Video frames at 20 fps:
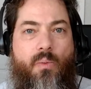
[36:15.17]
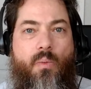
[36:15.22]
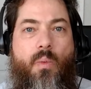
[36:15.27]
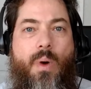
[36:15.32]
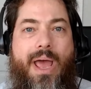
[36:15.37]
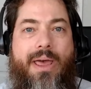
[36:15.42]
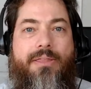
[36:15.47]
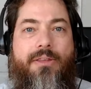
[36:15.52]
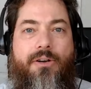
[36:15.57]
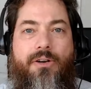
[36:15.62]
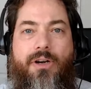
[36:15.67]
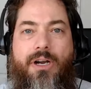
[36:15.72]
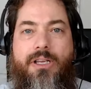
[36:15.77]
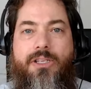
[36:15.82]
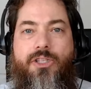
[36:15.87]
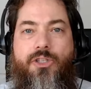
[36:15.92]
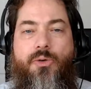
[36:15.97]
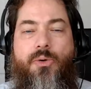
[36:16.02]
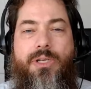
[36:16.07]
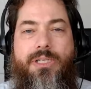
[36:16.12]
whether a
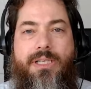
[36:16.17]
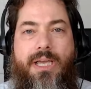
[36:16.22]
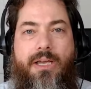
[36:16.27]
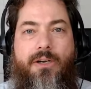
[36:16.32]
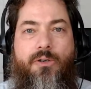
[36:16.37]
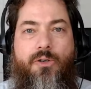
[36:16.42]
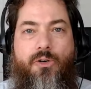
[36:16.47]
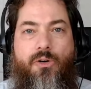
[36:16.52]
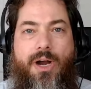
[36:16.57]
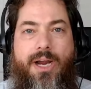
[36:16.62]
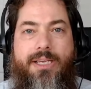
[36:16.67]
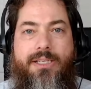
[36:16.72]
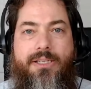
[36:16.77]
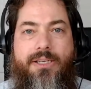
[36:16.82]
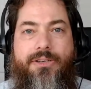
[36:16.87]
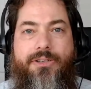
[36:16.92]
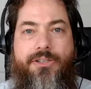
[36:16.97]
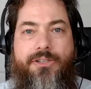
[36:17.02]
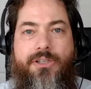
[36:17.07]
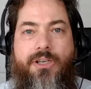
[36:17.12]
suicidal
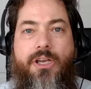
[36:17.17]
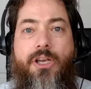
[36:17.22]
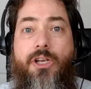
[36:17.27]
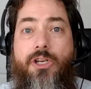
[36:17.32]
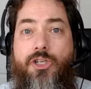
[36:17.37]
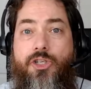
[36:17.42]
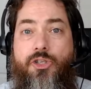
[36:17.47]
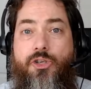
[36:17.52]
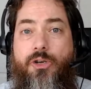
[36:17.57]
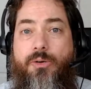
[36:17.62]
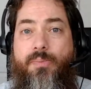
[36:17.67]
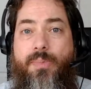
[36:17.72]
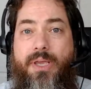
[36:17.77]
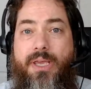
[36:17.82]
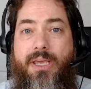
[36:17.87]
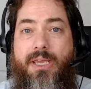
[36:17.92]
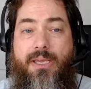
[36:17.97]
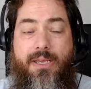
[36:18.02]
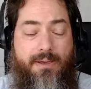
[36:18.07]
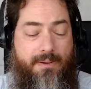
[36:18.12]
crisis should
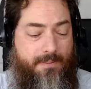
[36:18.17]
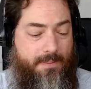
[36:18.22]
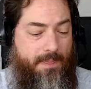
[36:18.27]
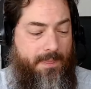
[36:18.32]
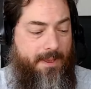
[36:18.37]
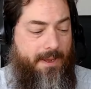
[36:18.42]
be